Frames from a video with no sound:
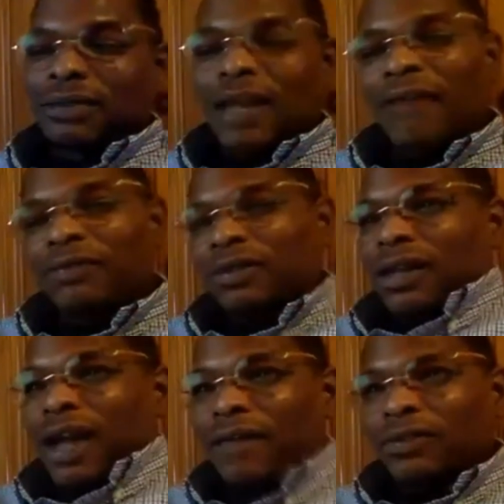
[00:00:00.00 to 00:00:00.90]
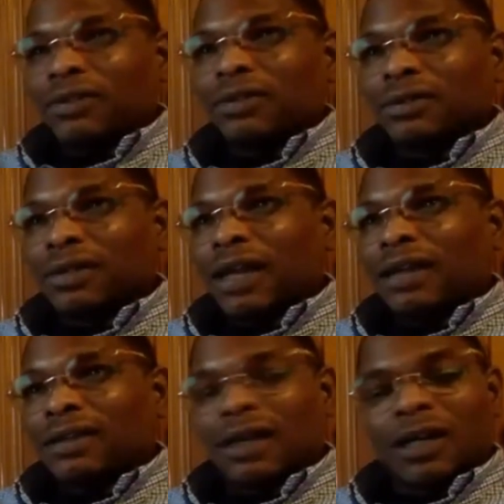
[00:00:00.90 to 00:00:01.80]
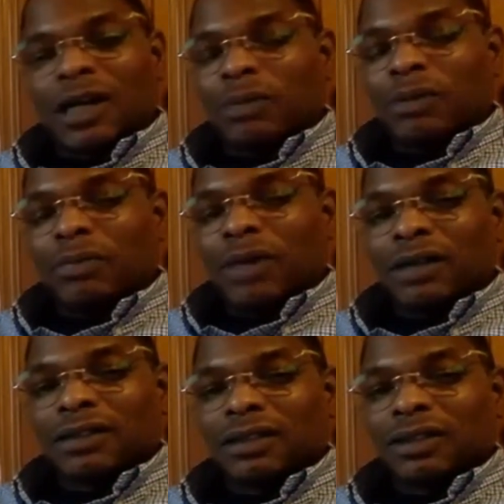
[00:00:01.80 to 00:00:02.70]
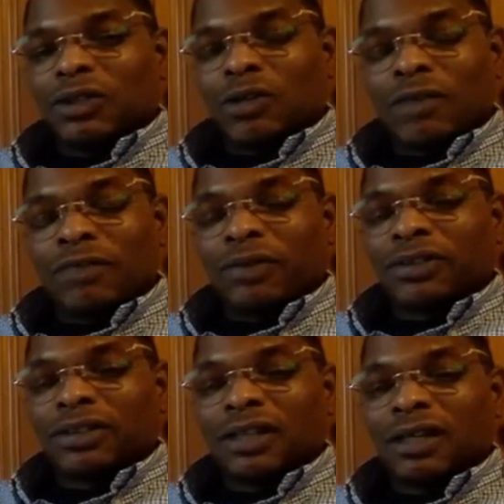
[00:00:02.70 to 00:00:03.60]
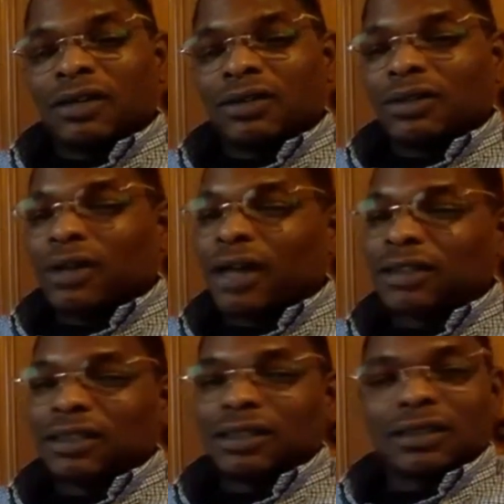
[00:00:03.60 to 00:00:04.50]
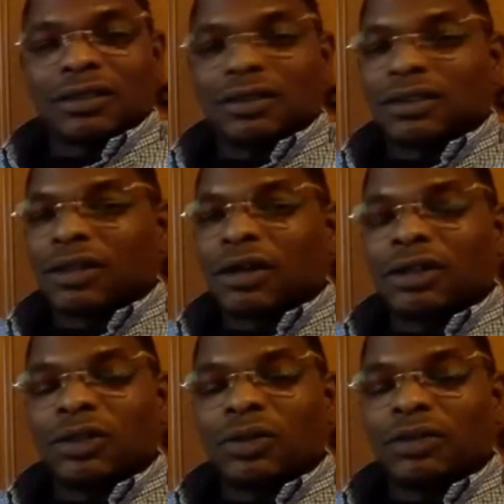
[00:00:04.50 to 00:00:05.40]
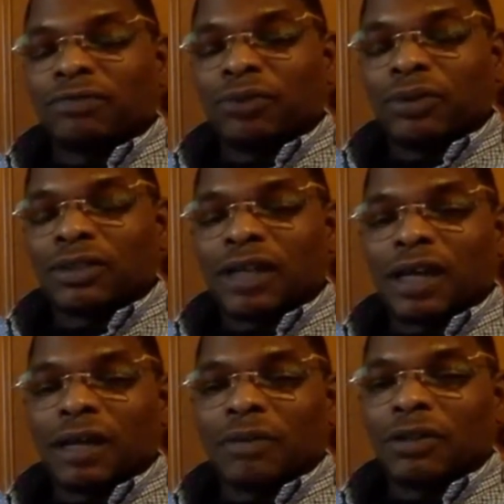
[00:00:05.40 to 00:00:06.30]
after a couple of months doing my first deal, you know, I just started doing it full time.